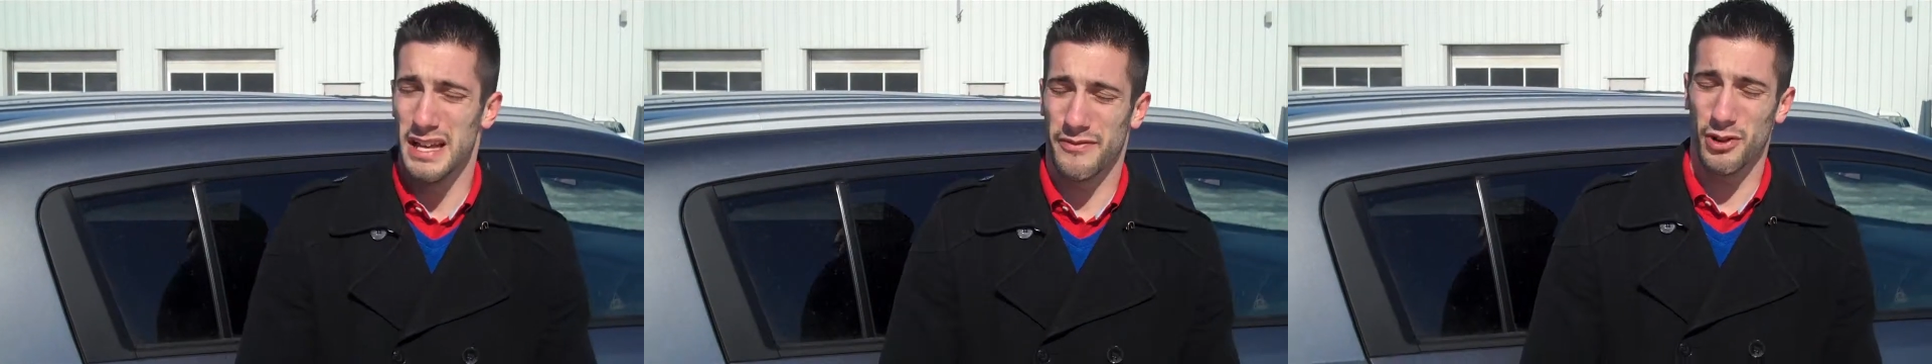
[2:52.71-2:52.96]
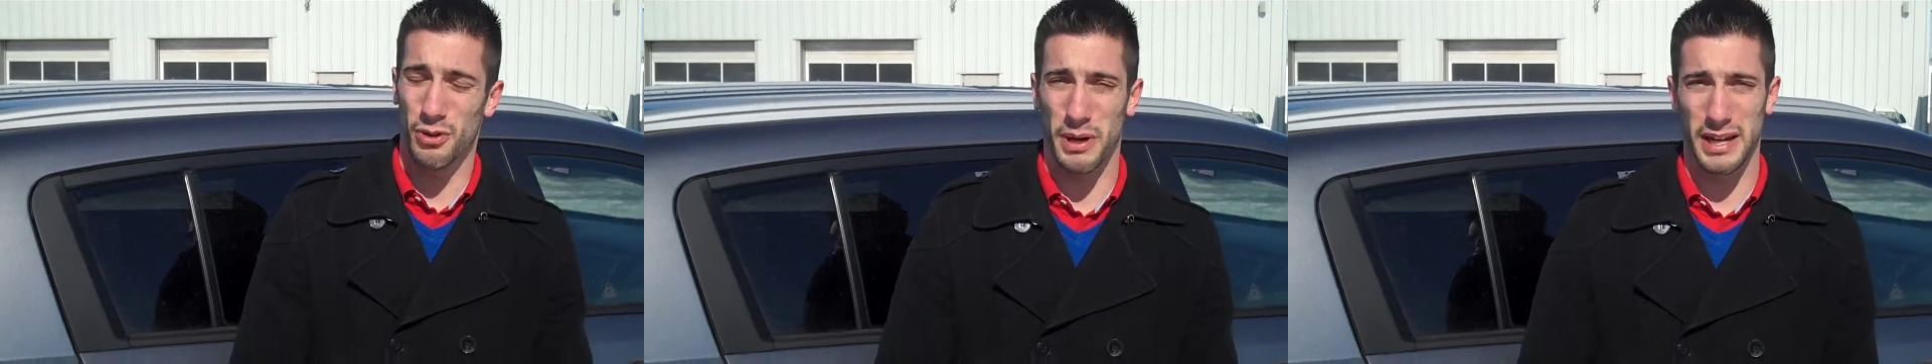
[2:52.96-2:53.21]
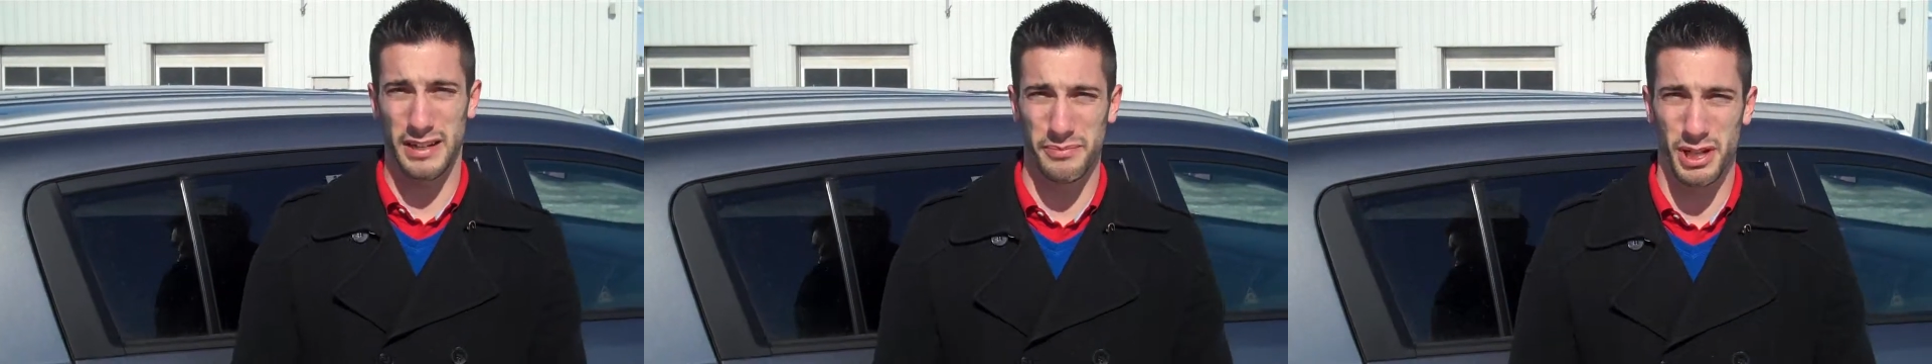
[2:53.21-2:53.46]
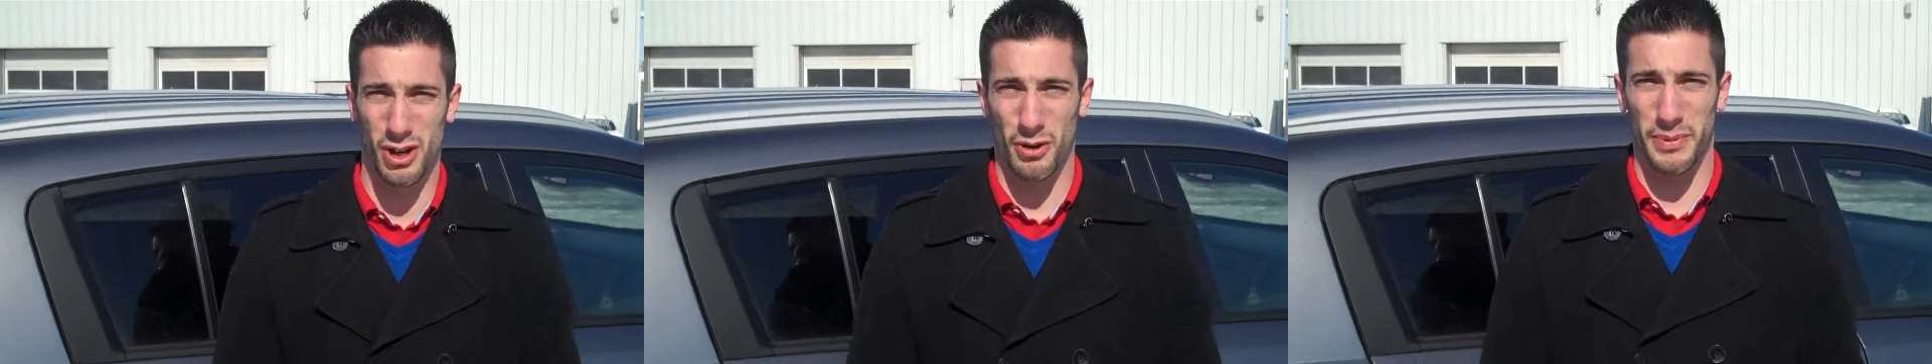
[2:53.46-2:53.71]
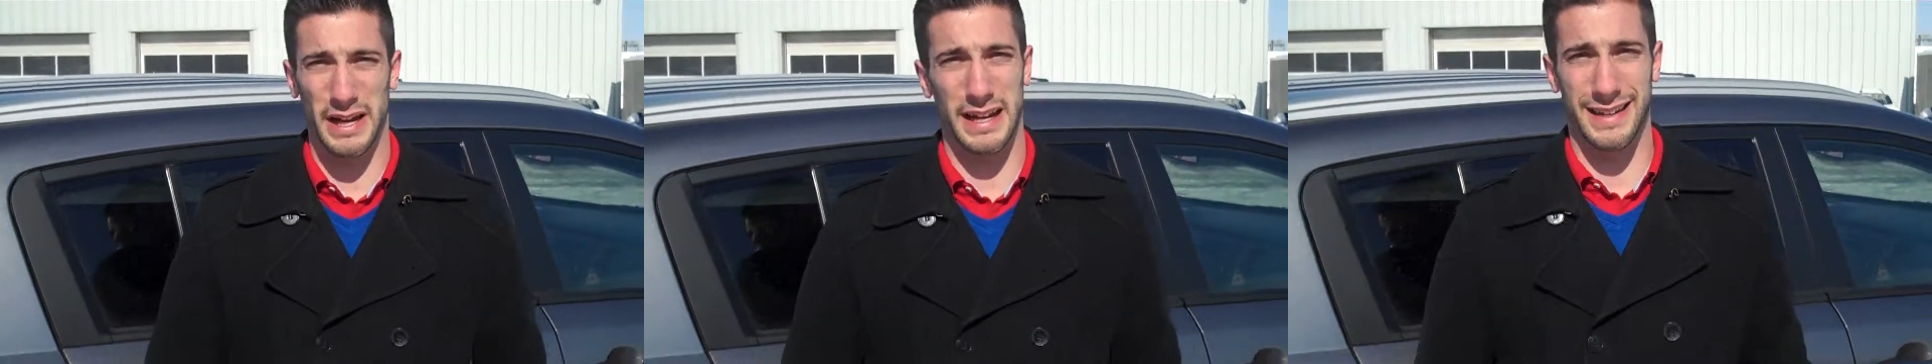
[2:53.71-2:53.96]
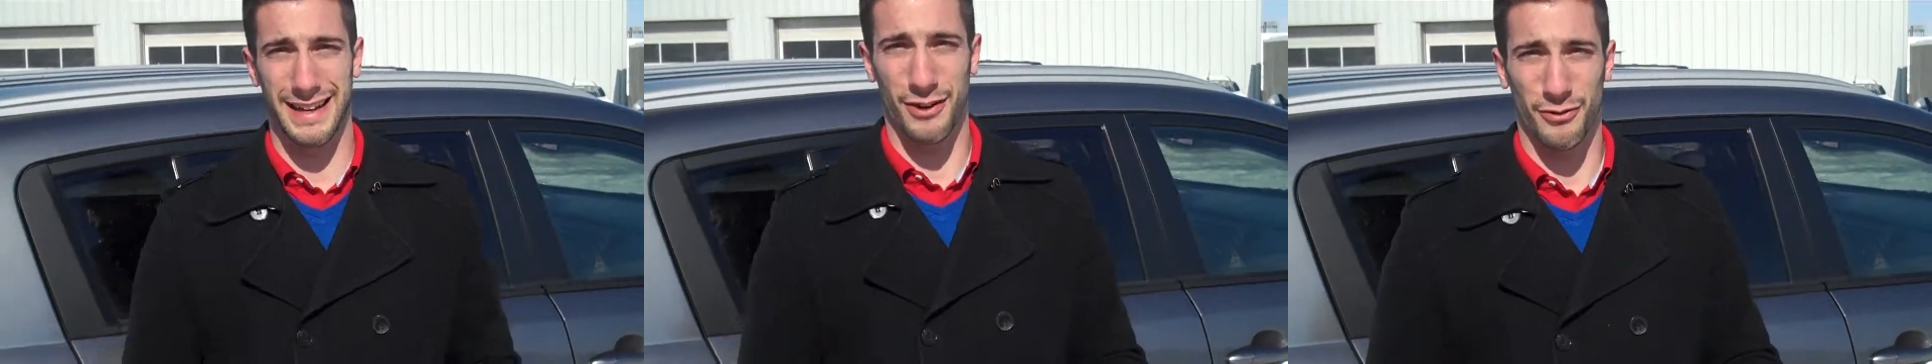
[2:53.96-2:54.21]
If you don't mind, give me a call back
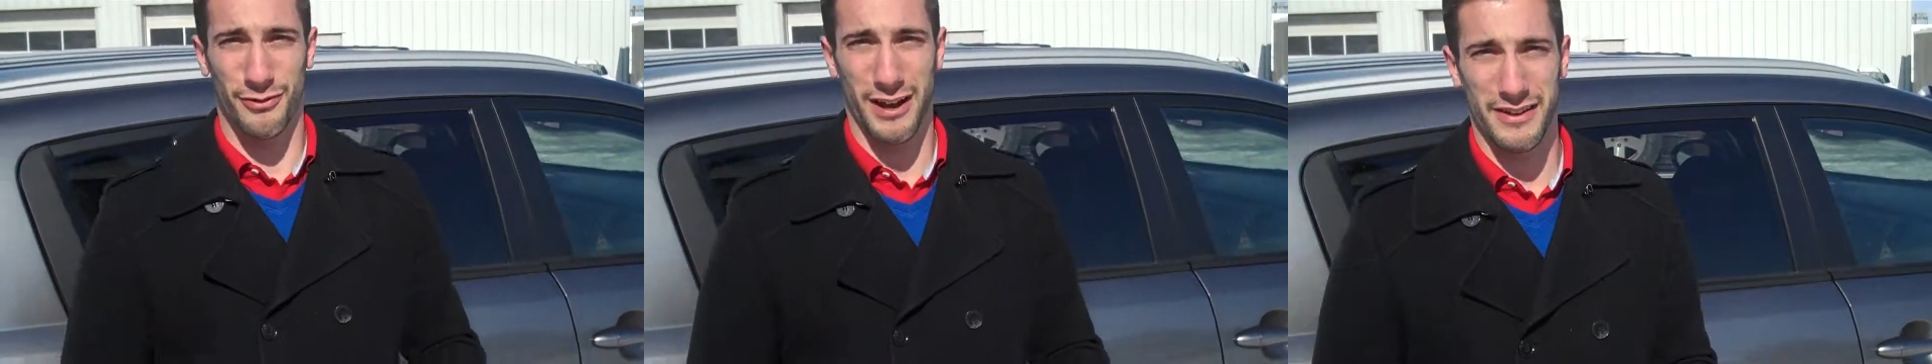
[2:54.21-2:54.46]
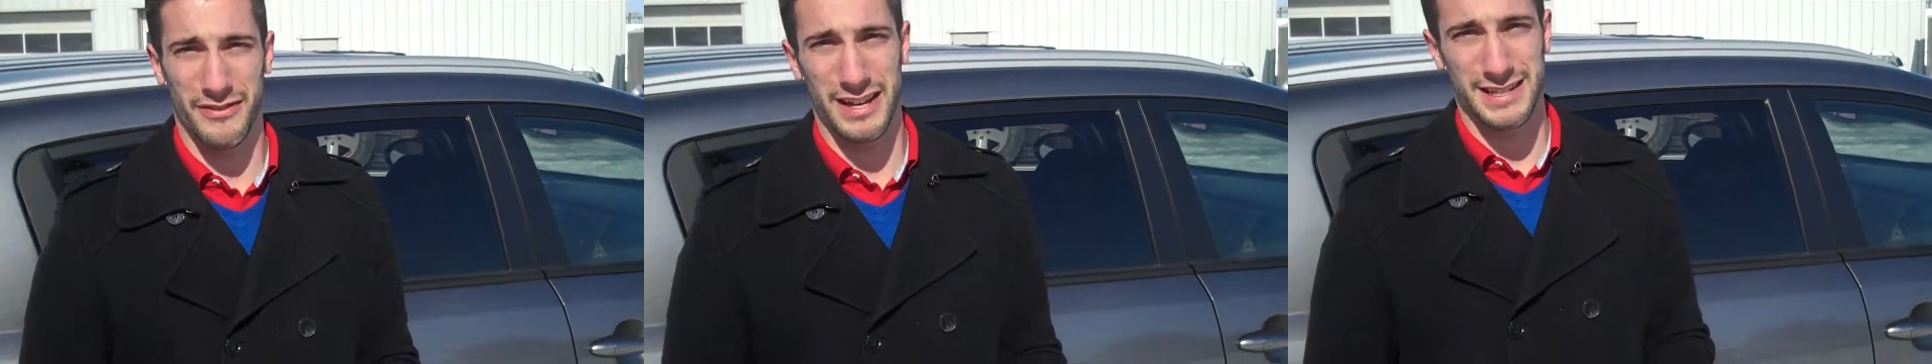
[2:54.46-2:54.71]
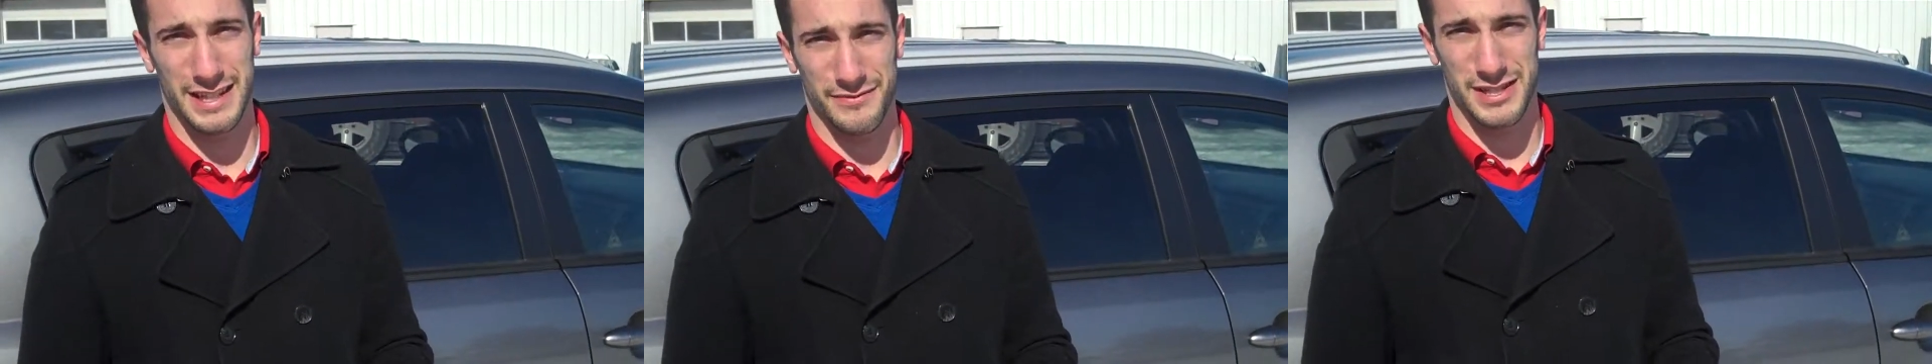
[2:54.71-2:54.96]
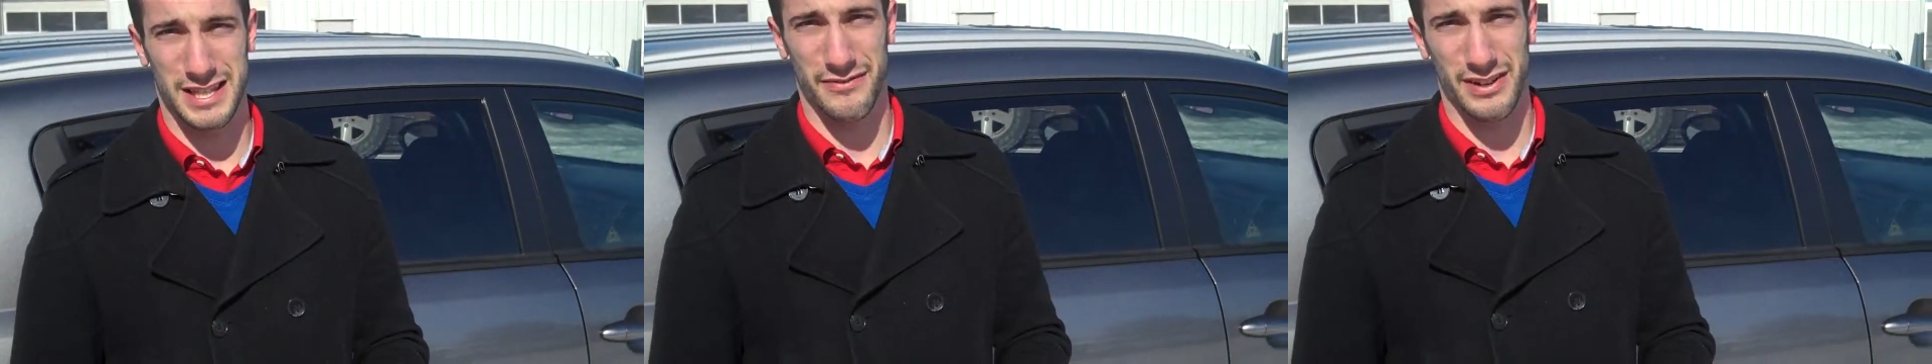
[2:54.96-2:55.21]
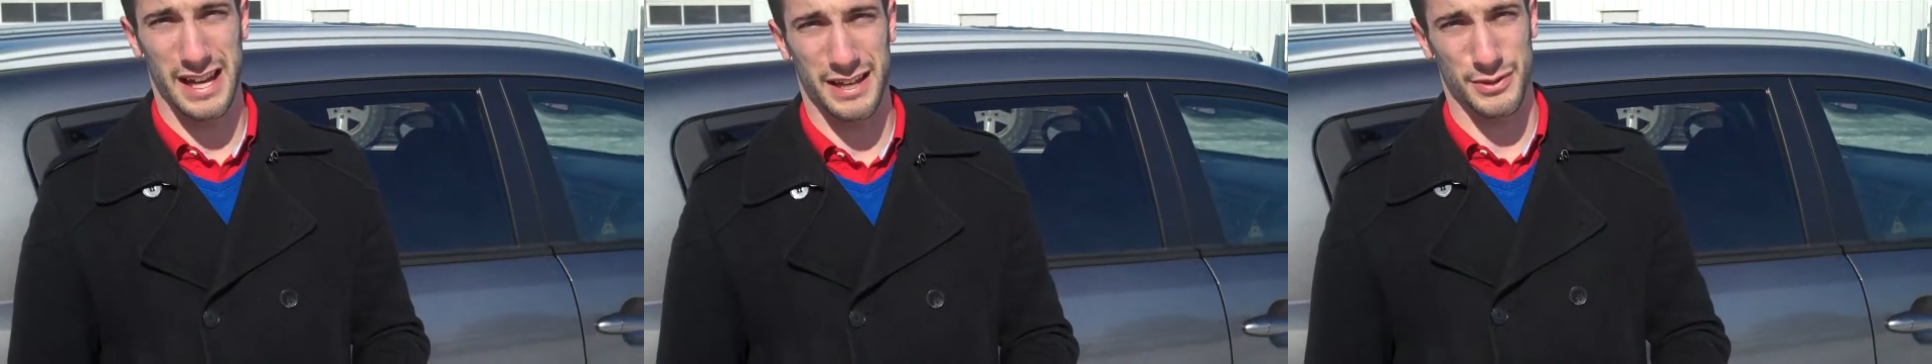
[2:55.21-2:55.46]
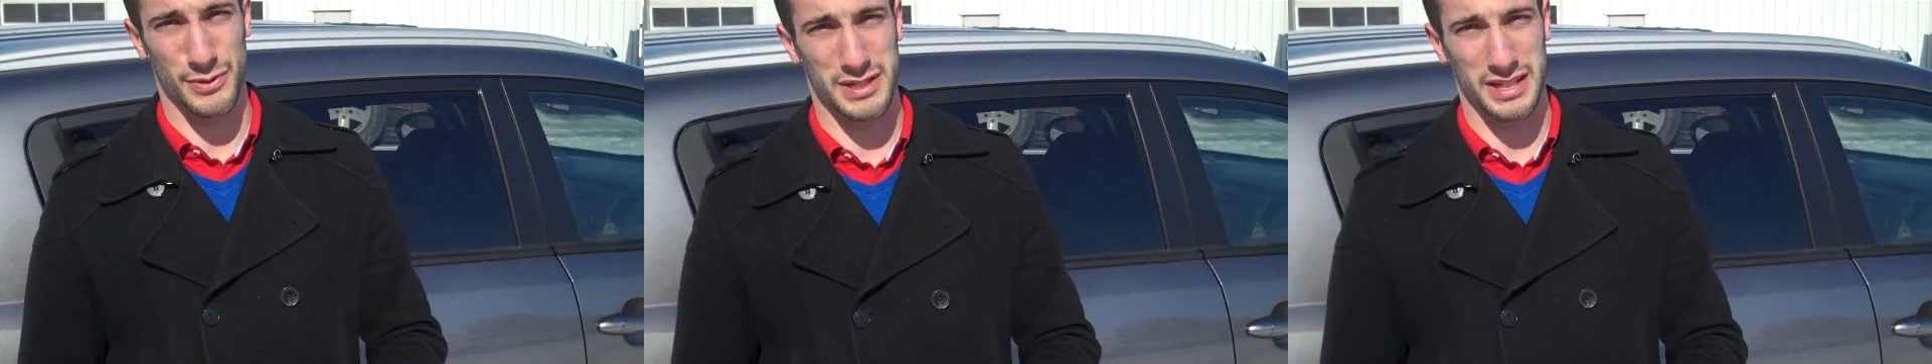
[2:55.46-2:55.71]
at
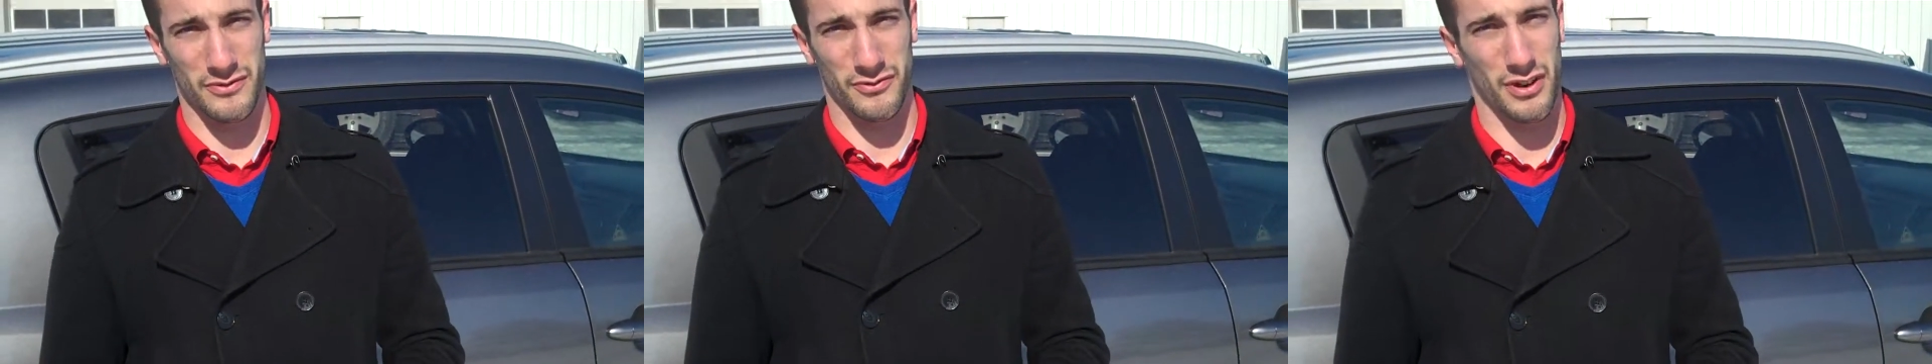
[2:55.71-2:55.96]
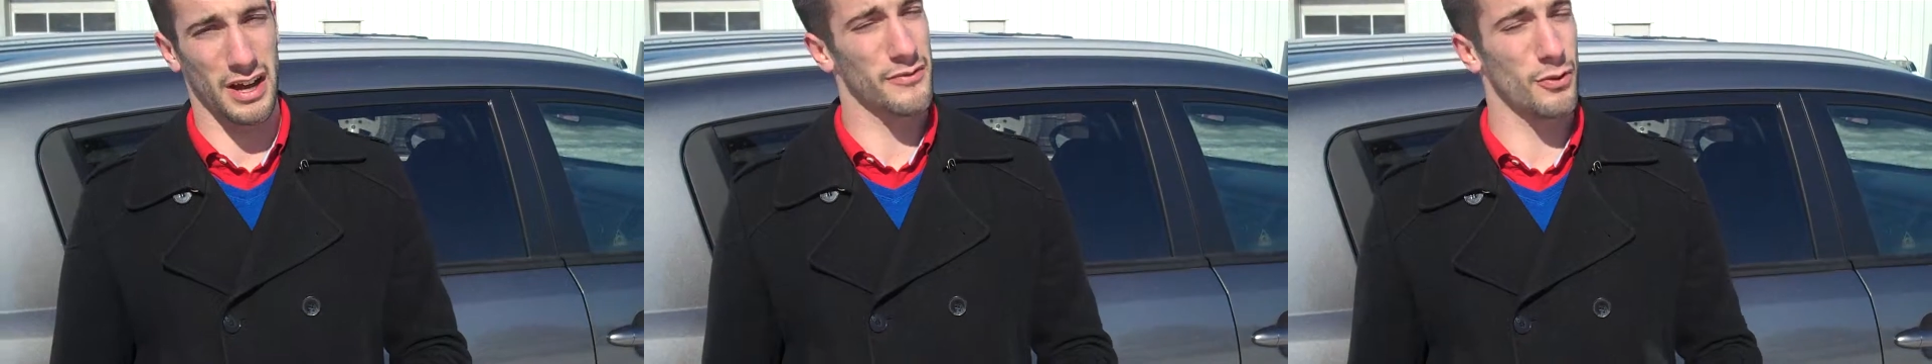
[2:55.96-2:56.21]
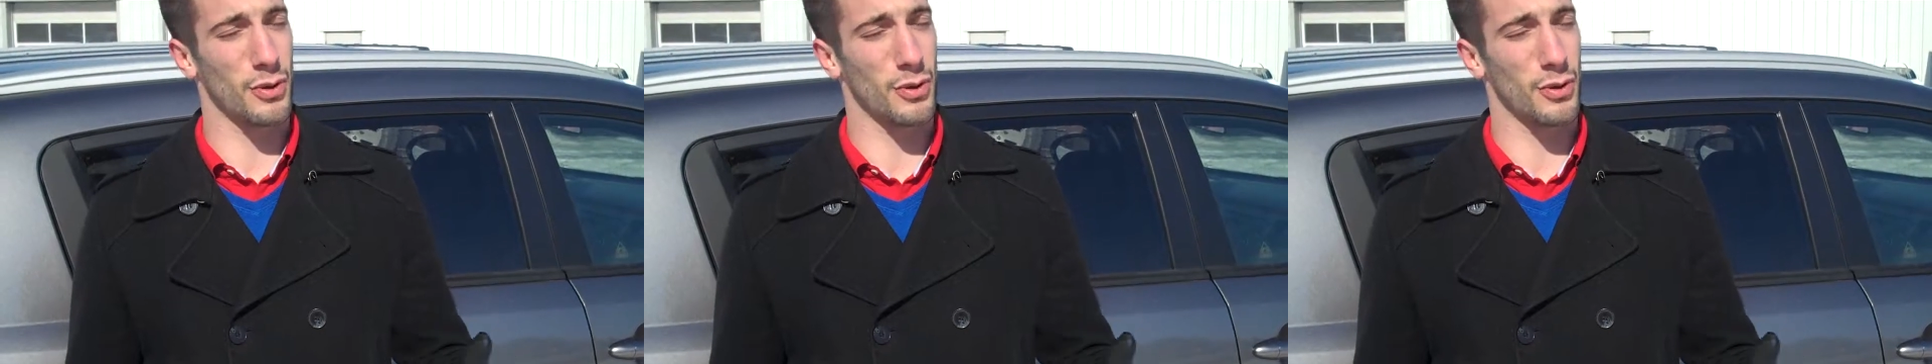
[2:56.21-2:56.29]
905-877-8375